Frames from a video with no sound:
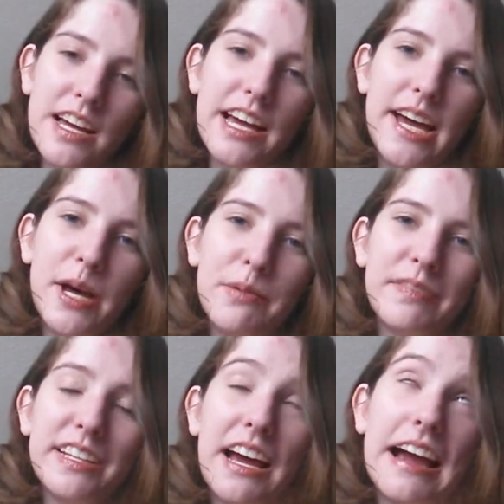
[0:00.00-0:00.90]
Now
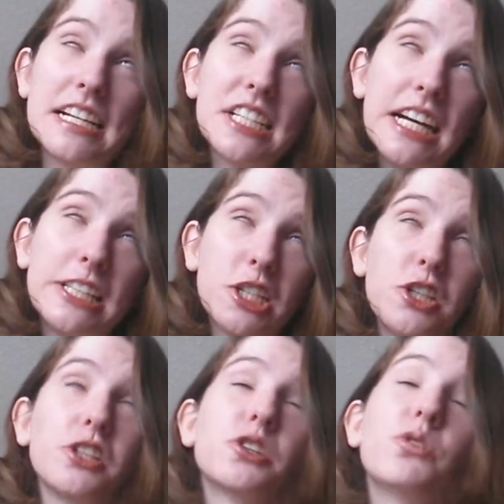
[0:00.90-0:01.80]
actually I
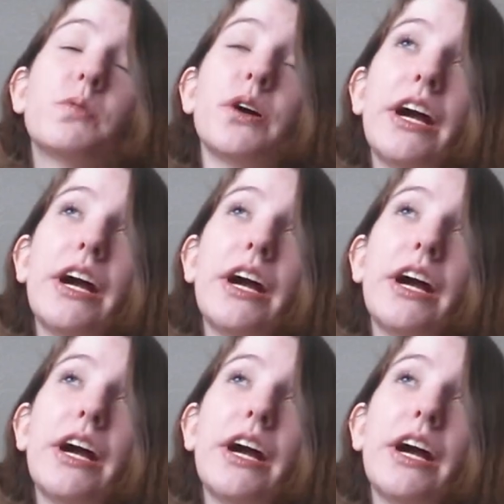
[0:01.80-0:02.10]
just looked over